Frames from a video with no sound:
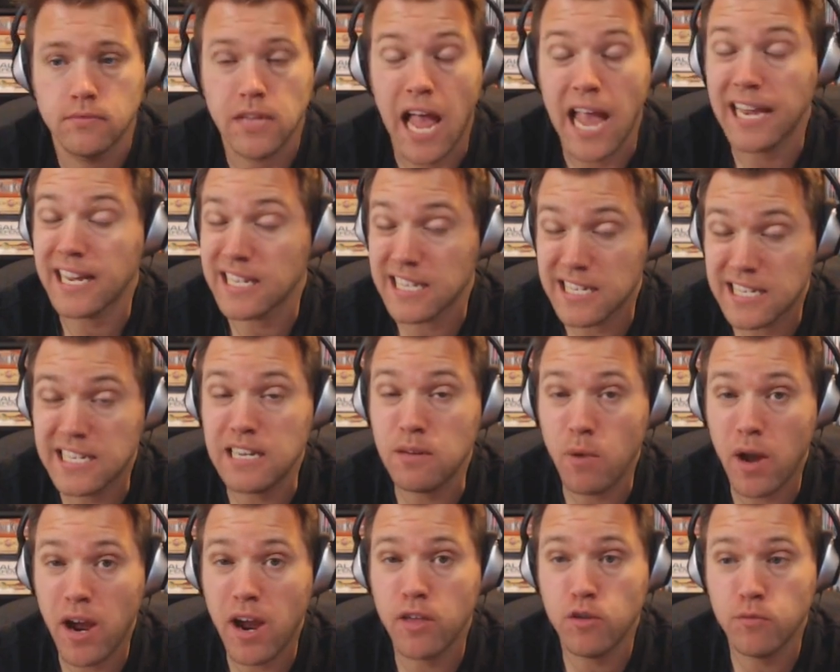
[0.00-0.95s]
I can see
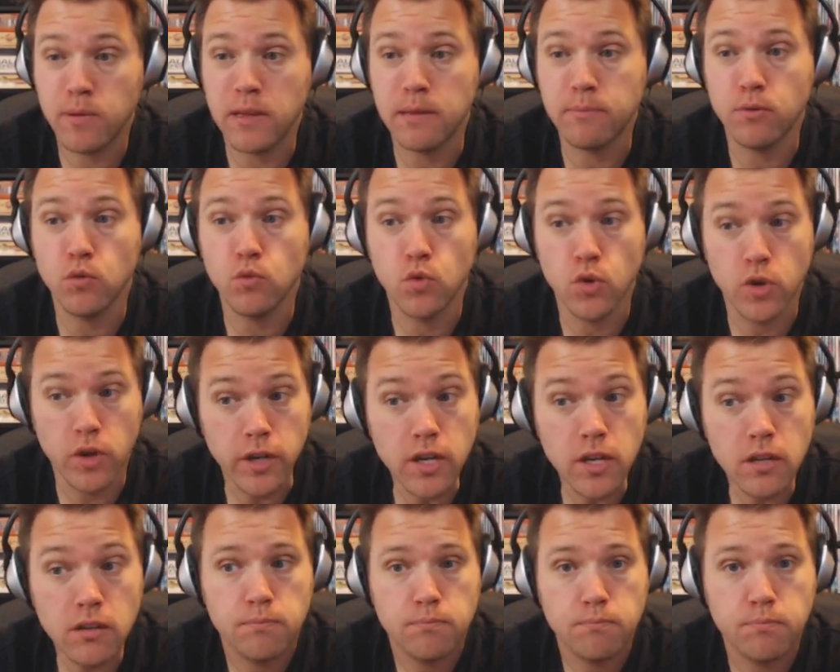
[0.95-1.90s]
why other people
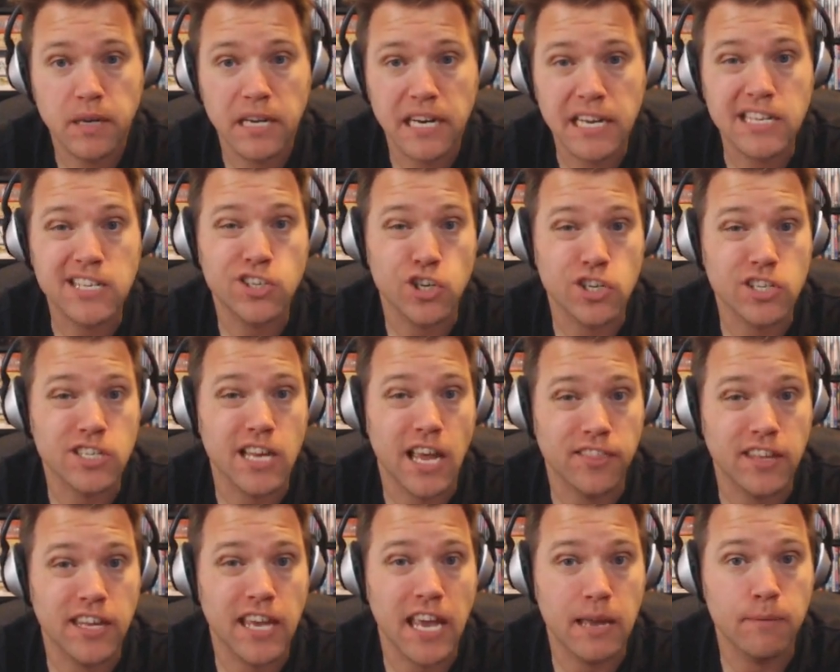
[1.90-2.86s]
would, but it's just
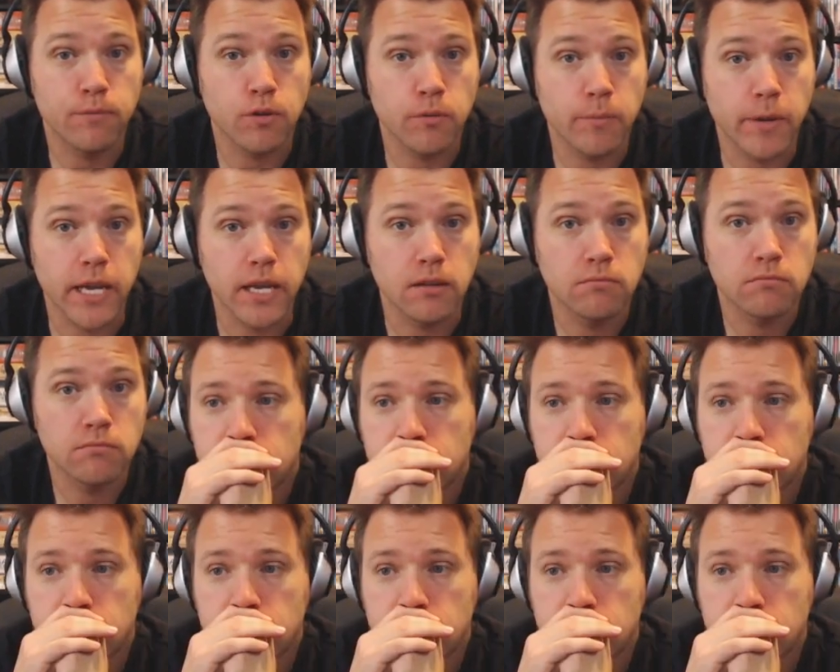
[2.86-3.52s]
not the game for me.